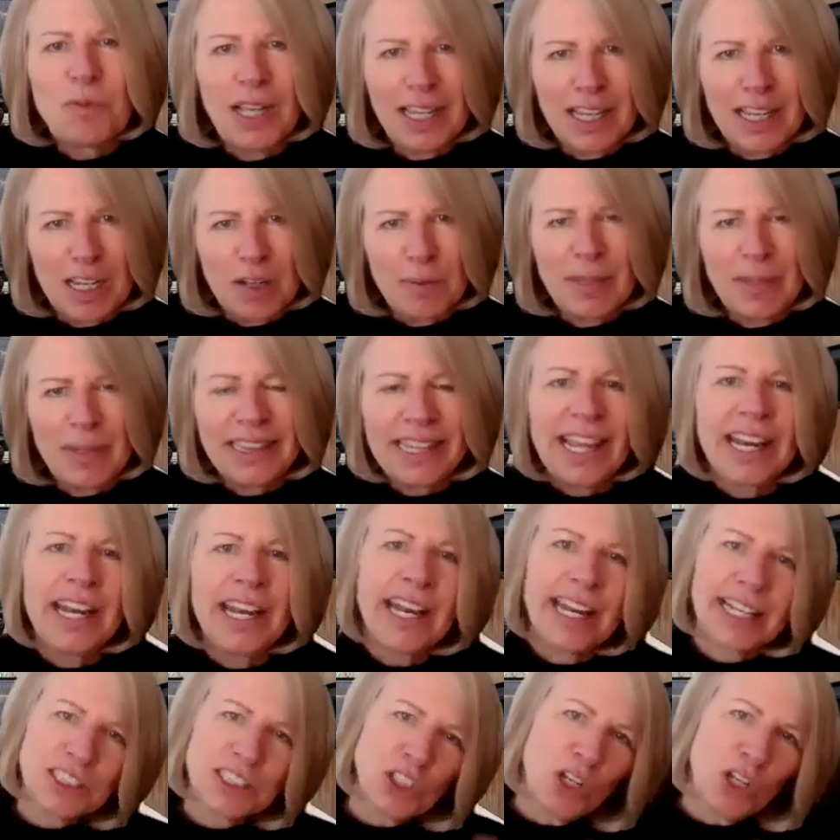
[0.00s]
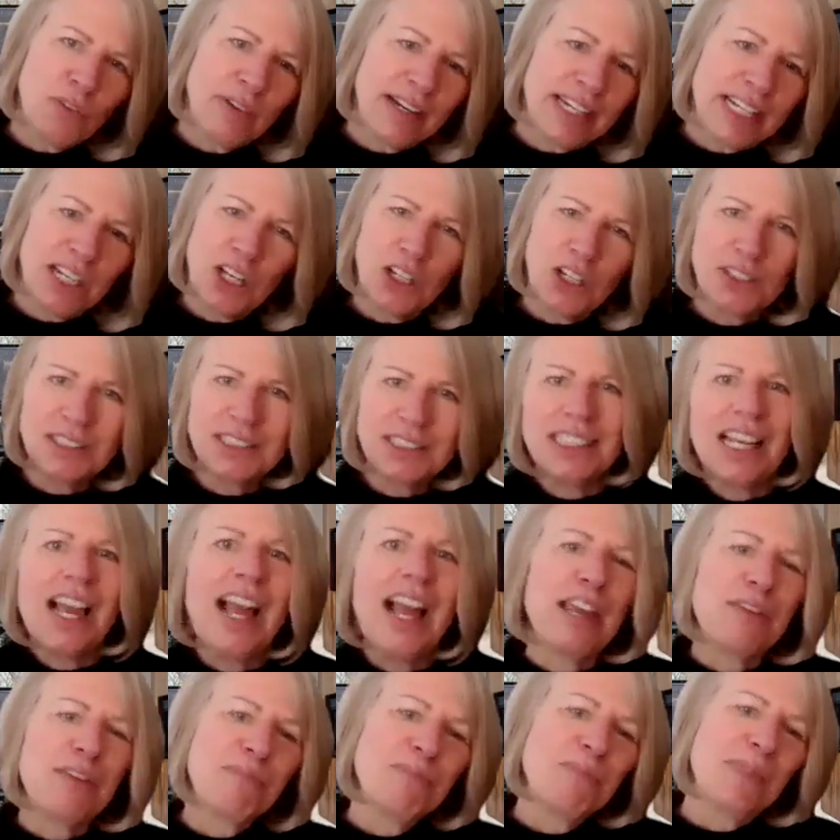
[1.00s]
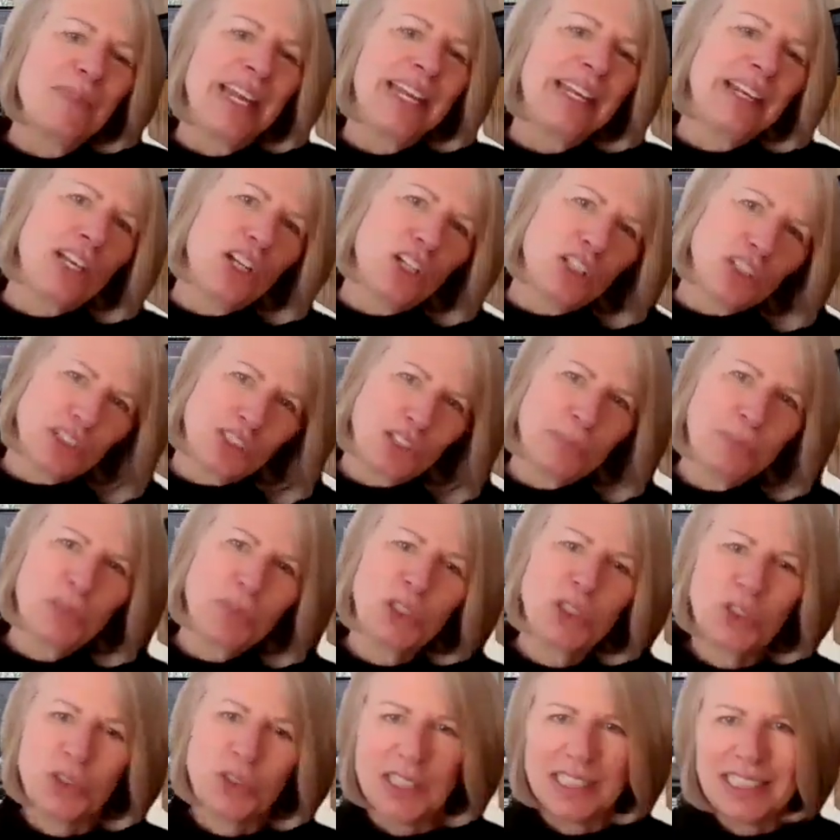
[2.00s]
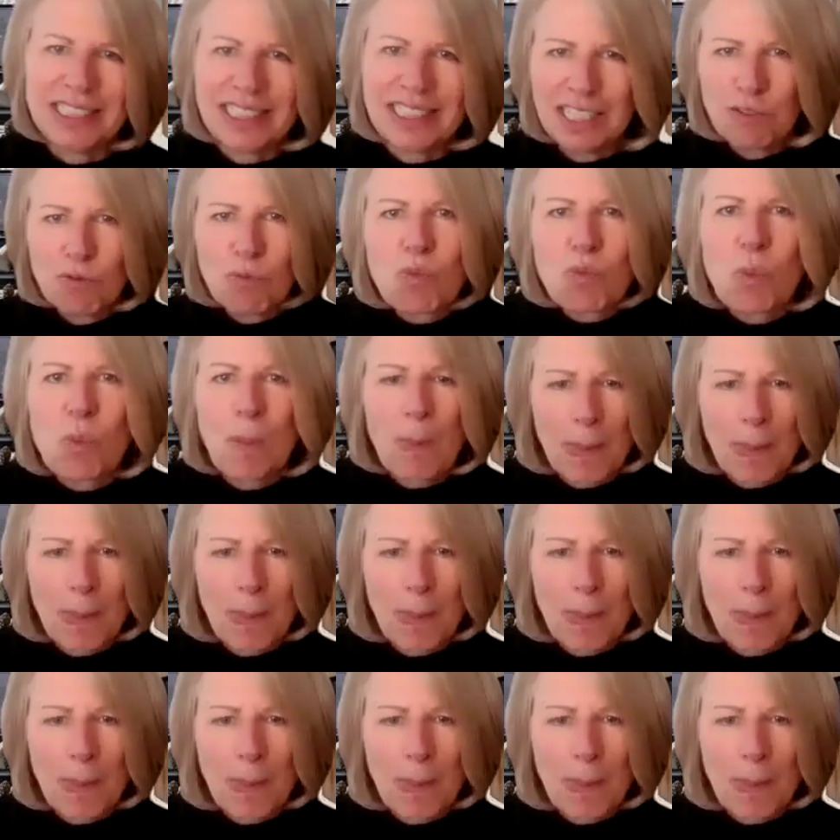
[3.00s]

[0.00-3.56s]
But then there's already lost time and lost opportunity.